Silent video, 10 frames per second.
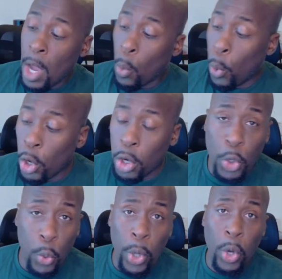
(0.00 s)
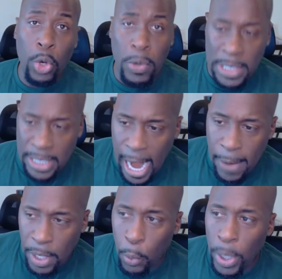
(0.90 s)
We're gonna do the same
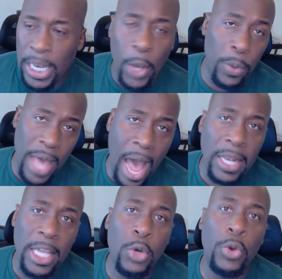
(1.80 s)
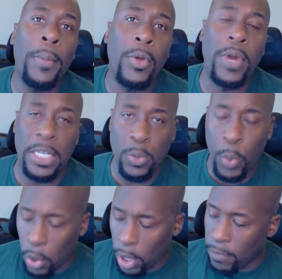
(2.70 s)
thing we did with our illegal immigrants. We're
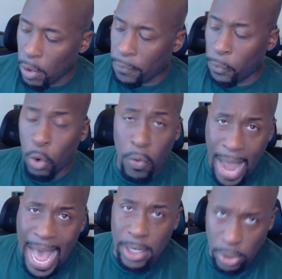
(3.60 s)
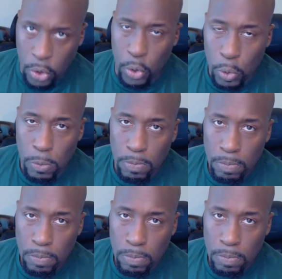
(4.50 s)
gonna give you a full ride to school.